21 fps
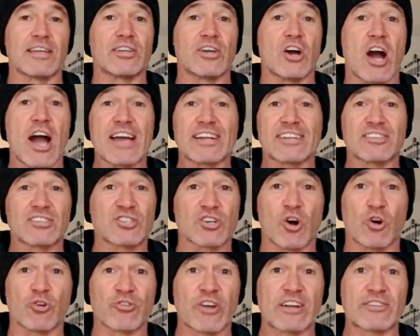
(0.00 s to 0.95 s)
Now I hadn't
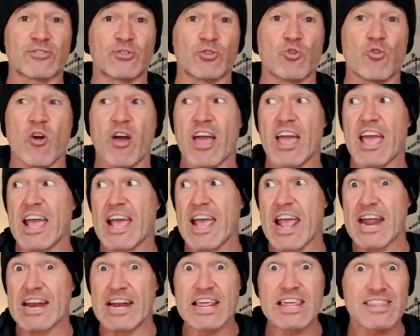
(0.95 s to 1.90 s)
told Ratu
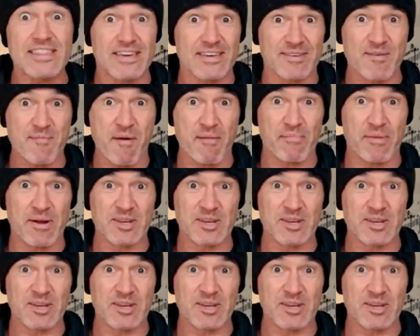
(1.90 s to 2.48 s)
anything about